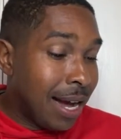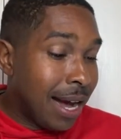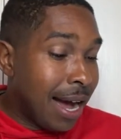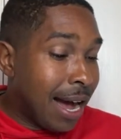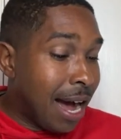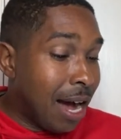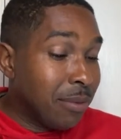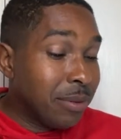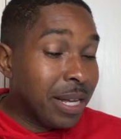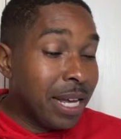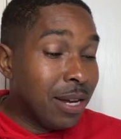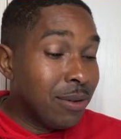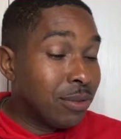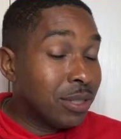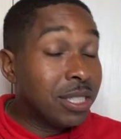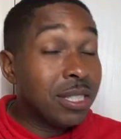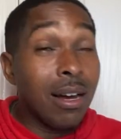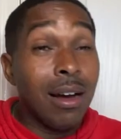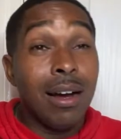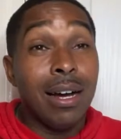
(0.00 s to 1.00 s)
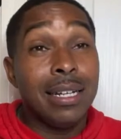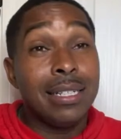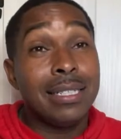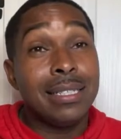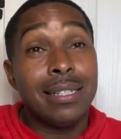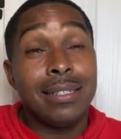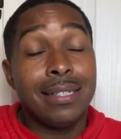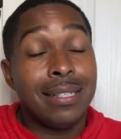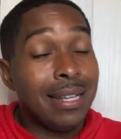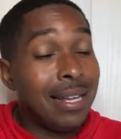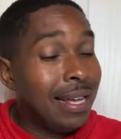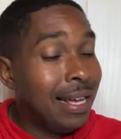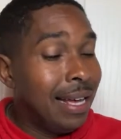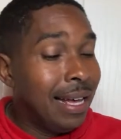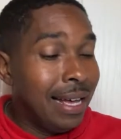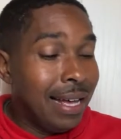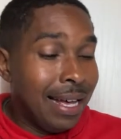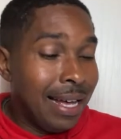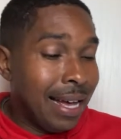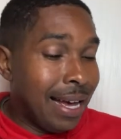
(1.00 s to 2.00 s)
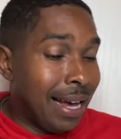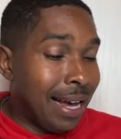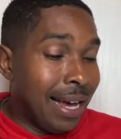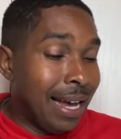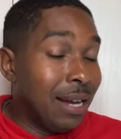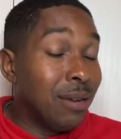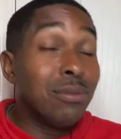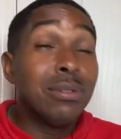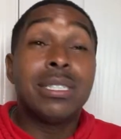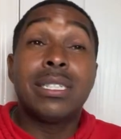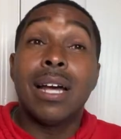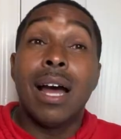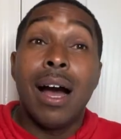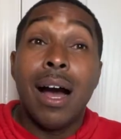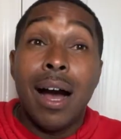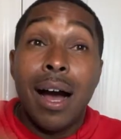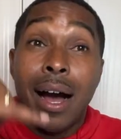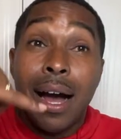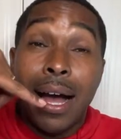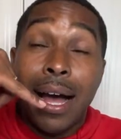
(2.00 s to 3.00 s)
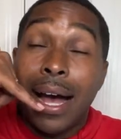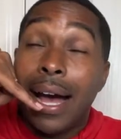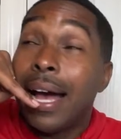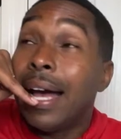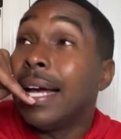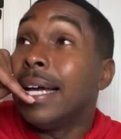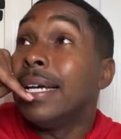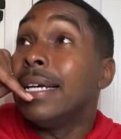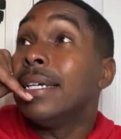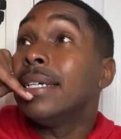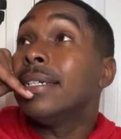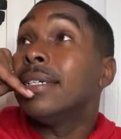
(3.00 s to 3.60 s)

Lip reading: I'm getting Rashard. Hey, Rashard, hey,